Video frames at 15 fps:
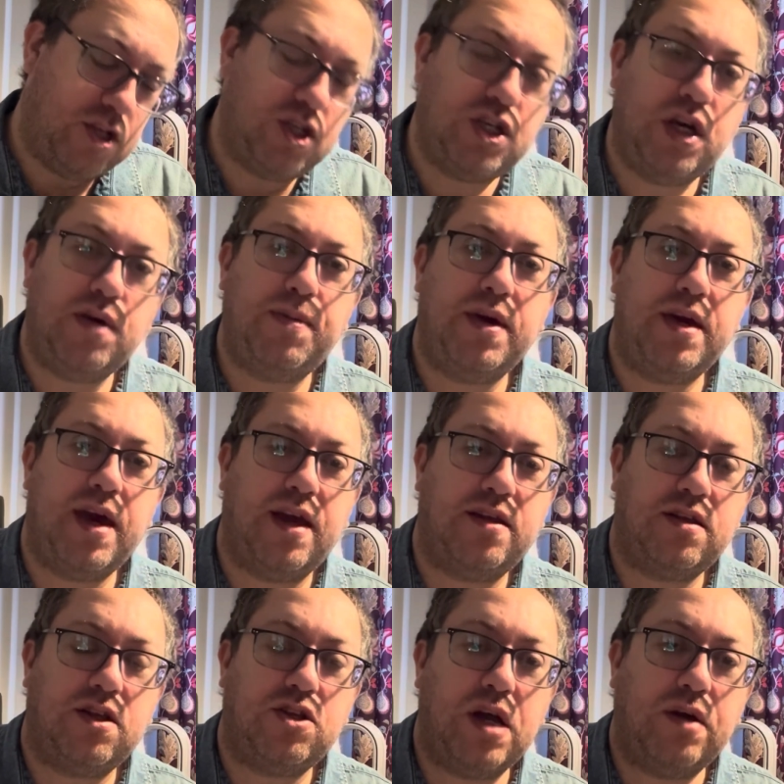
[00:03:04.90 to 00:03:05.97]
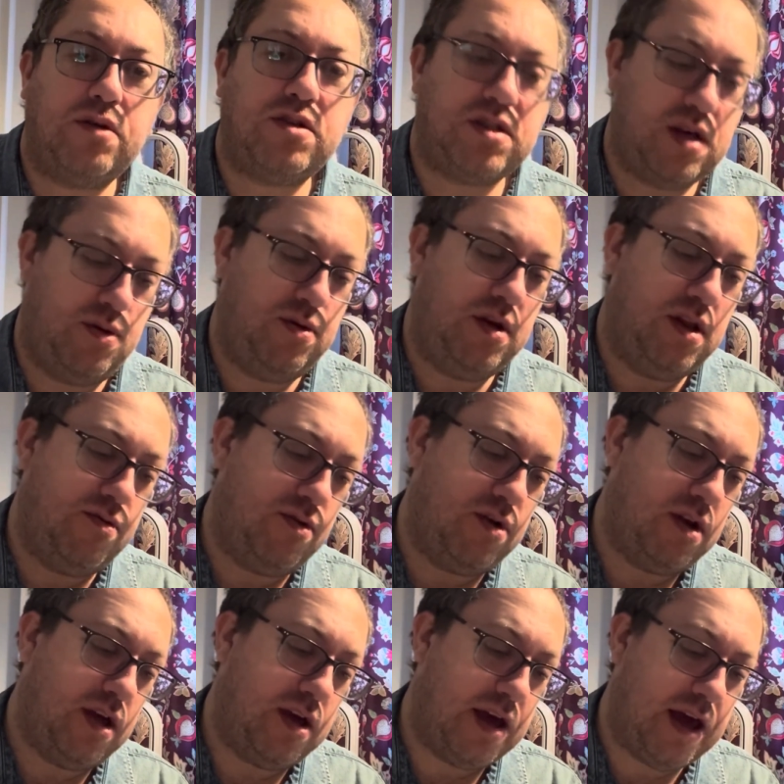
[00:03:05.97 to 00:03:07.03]
GPS. There's no cellular on
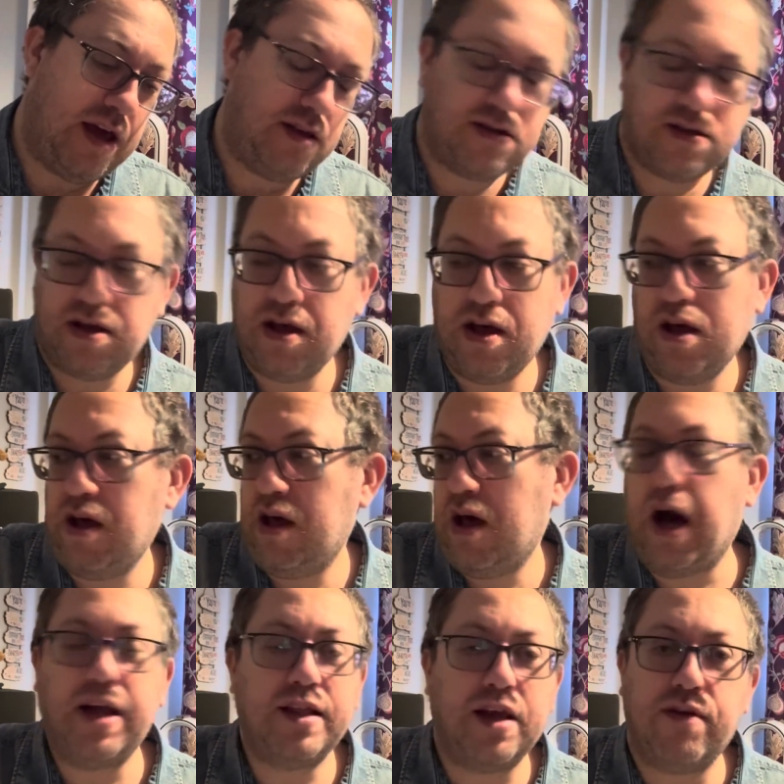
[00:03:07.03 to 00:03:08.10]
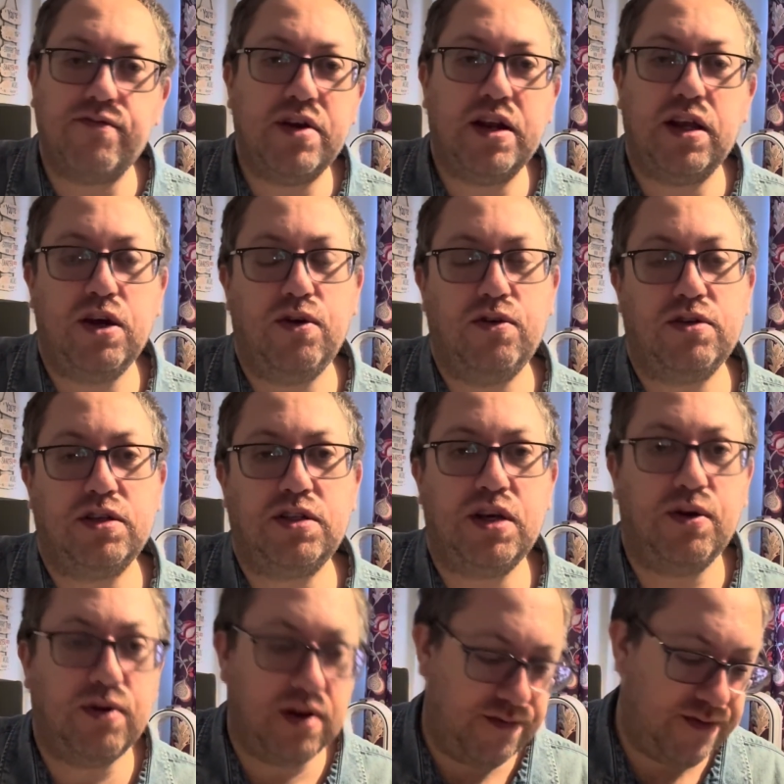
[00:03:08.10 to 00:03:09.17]
it, as I don't really use the
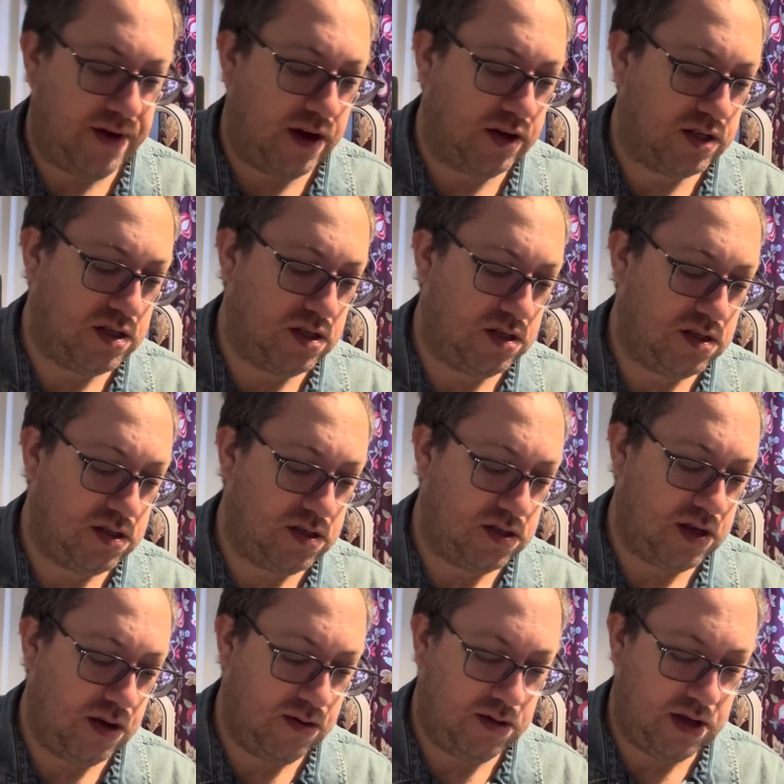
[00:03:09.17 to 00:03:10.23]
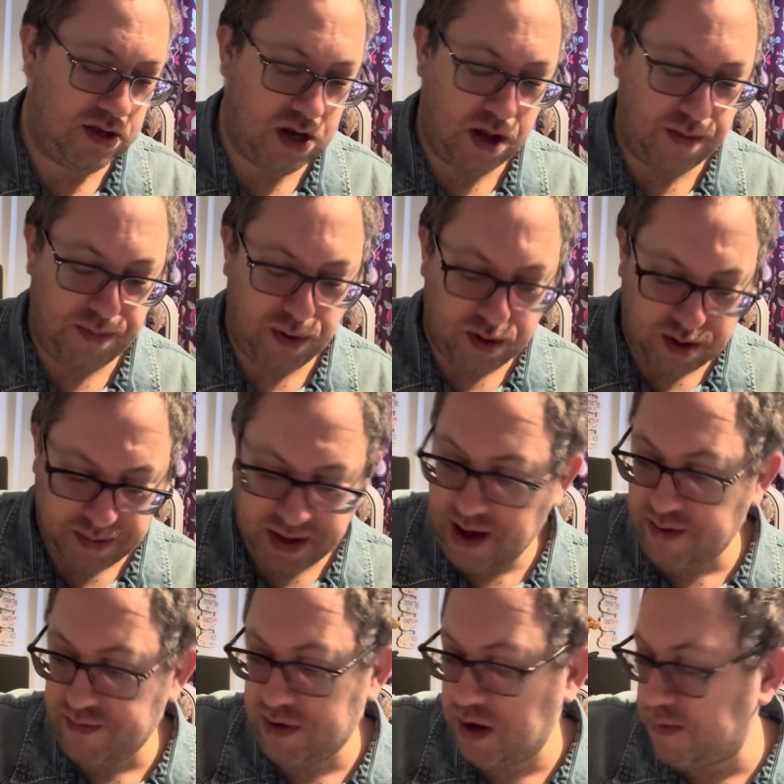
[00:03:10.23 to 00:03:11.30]
cellular functions, so there's no point in me
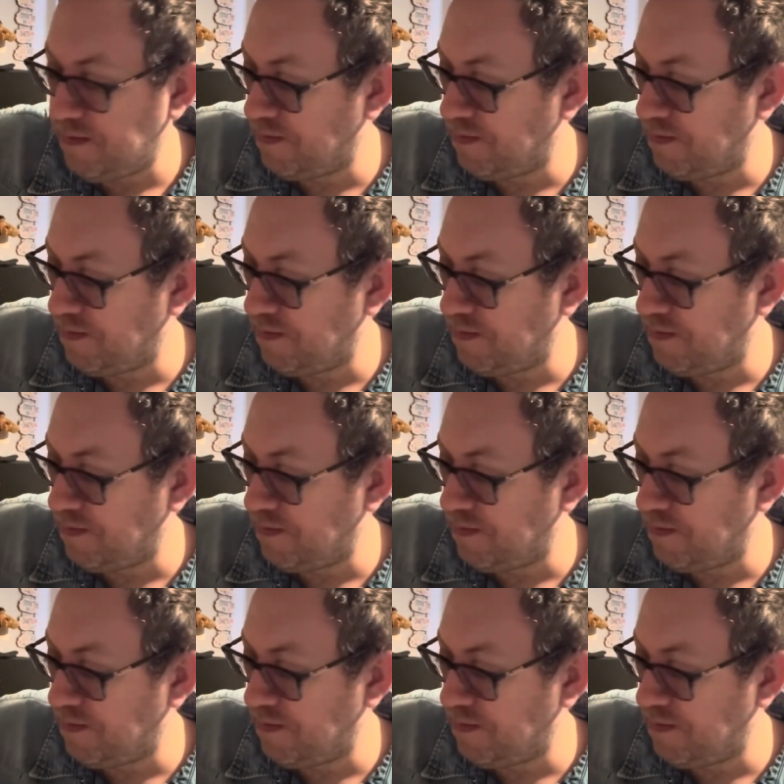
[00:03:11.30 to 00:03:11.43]
having it.